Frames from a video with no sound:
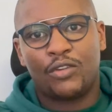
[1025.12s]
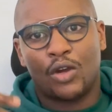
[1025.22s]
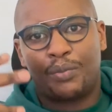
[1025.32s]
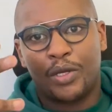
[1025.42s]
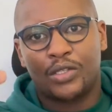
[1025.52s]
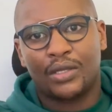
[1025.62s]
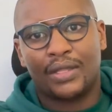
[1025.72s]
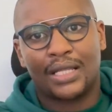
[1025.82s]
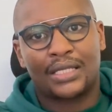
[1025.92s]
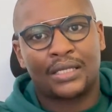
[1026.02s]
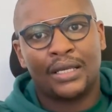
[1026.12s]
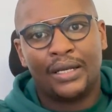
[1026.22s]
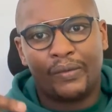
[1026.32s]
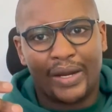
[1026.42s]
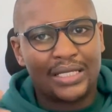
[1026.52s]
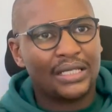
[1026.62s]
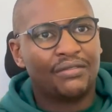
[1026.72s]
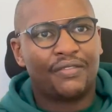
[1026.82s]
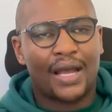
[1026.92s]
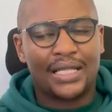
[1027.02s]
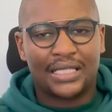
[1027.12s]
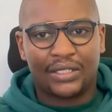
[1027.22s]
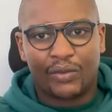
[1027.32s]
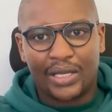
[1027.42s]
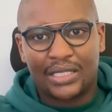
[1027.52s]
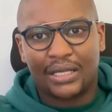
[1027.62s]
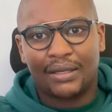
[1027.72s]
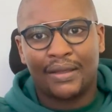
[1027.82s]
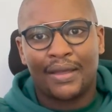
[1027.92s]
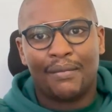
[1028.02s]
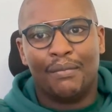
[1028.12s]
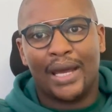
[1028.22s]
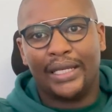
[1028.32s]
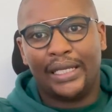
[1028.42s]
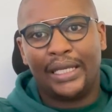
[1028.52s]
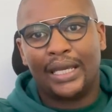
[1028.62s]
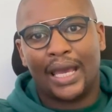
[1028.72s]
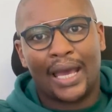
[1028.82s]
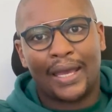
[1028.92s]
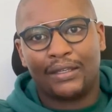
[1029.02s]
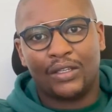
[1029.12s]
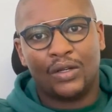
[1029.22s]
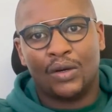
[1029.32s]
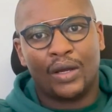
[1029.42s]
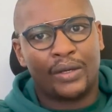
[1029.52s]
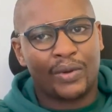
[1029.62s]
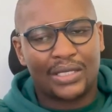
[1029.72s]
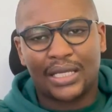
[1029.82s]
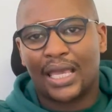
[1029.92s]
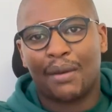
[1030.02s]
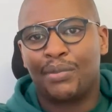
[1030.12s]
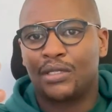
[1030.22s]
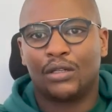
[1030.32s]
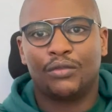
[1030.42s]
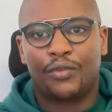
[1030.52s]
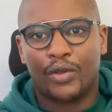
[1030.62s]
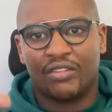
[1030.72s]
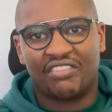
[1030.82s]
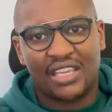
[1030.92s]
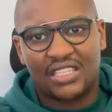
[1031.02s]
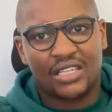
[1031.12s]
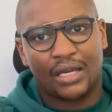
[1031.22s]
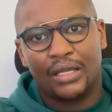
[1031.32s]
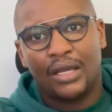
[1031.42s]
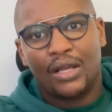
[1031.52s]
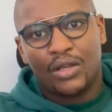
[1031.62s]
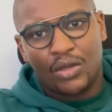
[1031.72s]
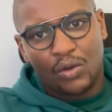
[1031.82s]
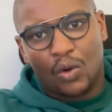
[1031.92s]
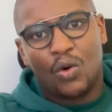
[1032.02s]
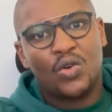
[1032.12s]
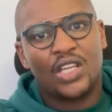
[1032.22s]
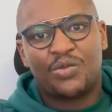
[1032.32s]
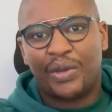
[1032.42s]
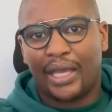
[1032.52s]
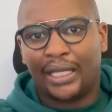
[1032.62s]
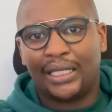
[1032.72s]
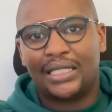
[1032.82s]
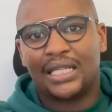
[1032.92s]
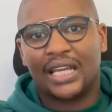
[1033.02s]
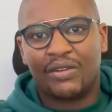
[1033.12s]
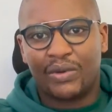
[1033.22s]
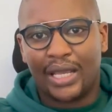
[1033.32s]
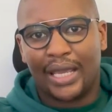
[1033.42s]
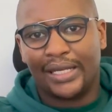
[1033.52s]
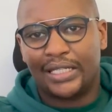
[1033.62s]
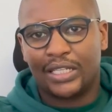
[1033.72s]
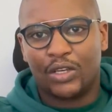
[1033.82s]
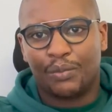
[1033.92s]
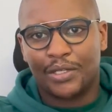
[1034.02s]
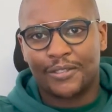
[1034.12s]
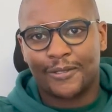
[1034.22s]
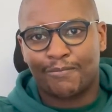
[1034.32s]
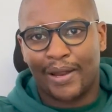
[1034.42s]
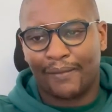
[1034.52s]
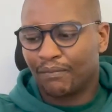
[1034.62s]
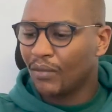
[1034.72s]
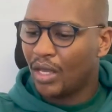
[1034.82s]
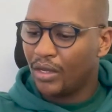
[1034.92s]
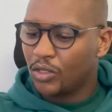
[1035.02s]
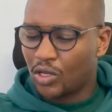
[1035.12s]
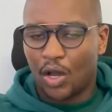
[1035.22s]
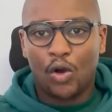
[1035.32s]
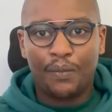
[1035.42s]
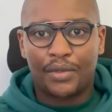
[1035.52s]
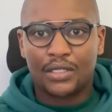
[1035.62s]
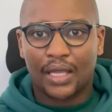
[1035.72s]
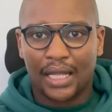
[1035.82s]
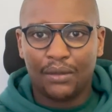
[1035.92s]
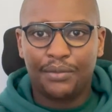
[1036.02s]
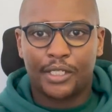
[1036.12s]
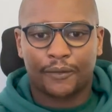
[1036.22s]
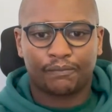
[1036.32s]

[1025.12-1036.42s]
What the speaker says: a person that's raising funds and raising money, and raising capital for your venture. You'll always be editing and re-editing your business plan. So I hope this helps,